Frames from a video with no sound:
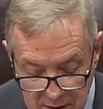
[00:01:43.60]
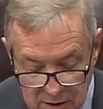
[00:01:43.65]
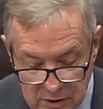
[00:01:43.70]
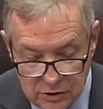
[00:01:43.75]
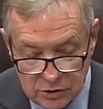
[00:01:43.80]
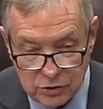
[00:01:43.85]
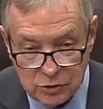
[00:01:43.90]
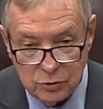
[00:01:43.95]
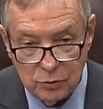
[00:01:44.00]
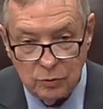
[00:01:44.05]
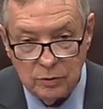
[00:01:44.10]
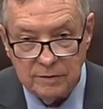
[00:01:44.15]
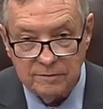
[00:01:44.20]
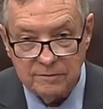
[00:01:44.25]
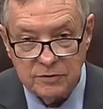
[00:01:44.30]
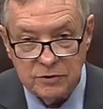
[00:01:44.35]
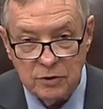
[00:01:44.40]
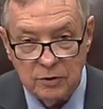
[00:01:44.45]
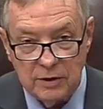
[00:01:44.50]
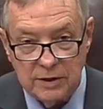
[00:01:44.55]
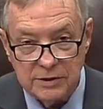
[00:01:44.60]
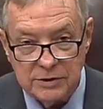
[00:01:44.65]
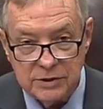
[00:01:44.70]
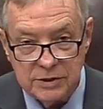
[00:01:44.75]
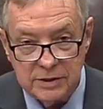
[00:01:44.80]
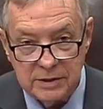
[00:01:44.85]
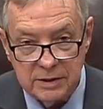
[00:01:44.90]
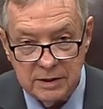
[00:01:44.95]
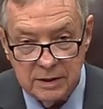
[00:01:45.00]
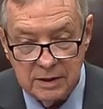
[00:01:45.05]
His tool of
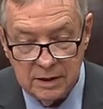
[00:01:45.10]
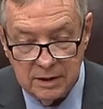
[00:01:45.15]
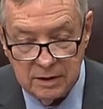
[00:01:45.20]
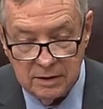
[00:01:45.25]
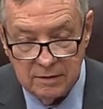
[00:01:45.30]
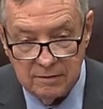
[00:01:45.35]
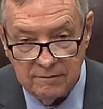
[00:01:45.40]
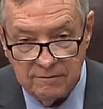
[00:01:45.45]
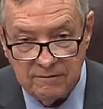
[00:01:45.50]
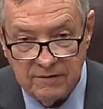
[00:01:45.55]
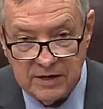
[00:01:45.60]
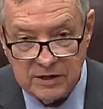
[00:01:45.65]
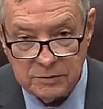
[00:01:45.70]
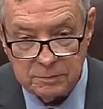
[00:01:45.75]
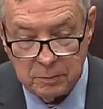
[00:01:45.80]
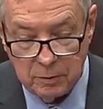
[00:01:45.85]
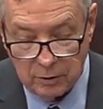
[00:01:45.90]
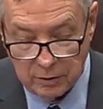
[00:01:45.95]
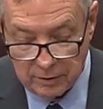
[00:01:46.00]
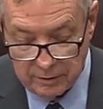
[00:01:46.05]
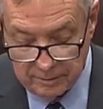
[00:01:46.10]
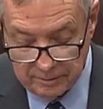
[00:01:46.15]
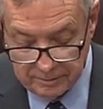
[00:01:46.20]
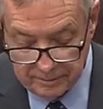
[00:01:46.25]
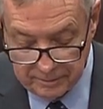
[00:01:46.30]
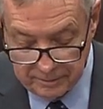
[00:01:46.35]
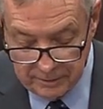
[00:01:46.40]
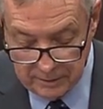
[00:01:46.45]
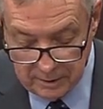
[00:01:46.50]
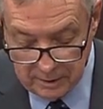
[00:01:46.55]
choice Facebook.
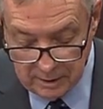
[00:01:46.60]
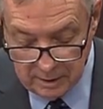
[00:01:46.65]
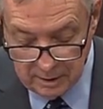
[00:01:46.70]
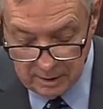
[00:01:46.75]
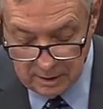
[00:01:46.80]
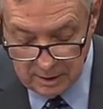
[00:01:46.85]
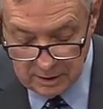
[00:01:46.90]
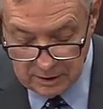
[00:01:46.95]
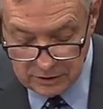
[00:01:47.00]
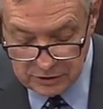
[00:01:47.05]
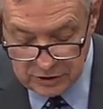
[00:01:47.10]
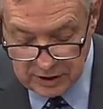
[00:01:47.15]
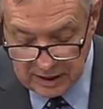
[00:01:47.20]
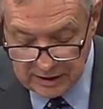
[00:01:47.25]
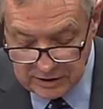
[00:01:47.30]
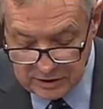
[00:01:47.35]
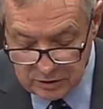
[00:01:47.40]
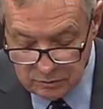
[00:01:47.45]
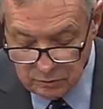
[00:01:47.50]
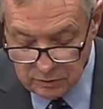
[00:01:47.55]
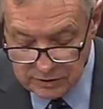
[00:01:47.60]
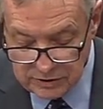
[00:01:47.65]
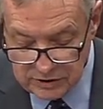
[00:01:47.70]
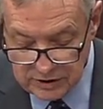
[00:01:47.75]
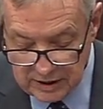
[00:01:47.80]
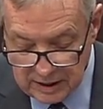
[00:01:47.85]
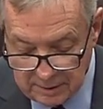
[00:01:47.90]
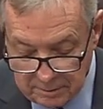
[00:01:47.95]
Johnson would set